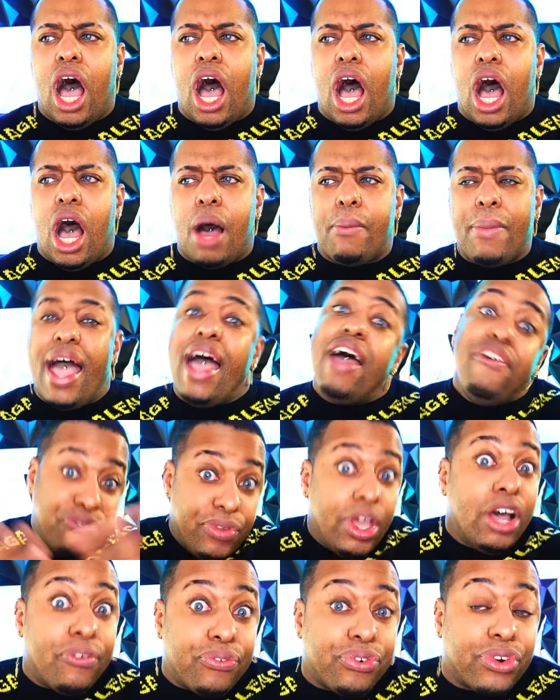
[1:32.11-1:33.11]
And
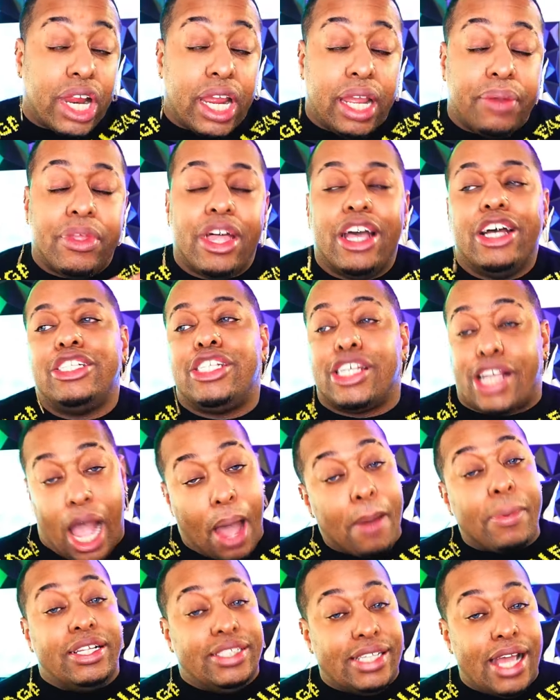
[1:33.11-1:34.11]
feel free to
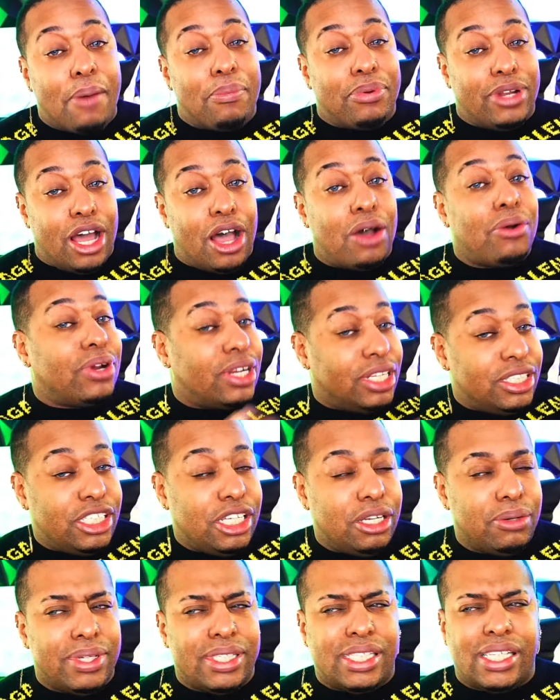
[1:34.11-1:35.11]
comment down below
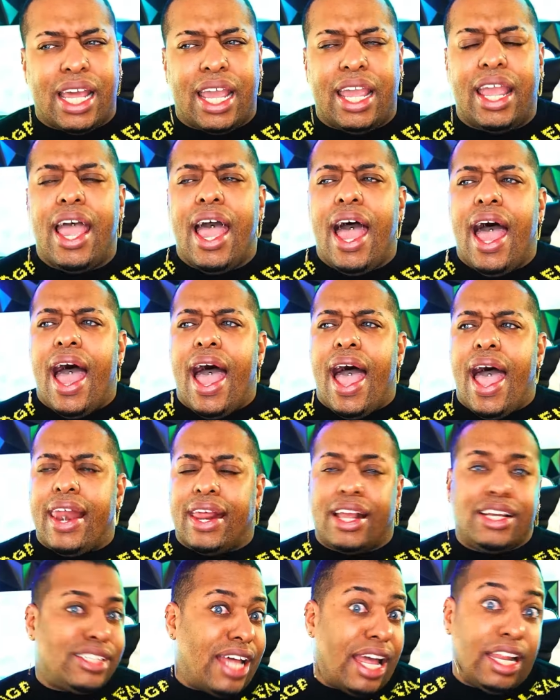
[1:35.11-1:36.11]
continuously,
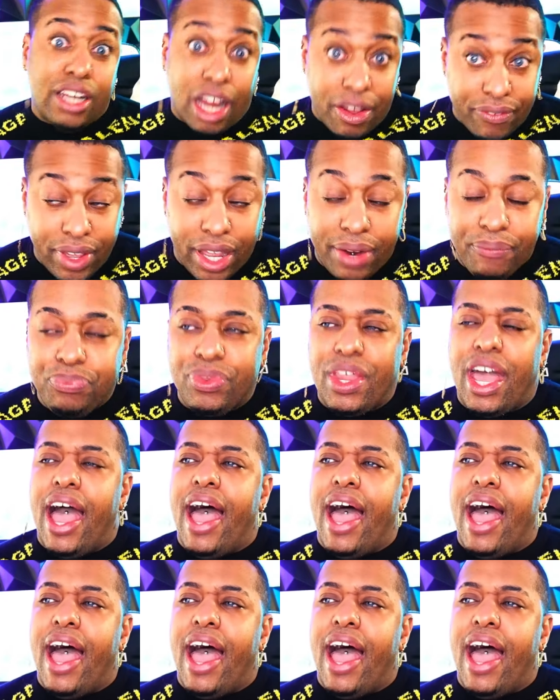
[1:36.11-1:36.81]
and because I love it.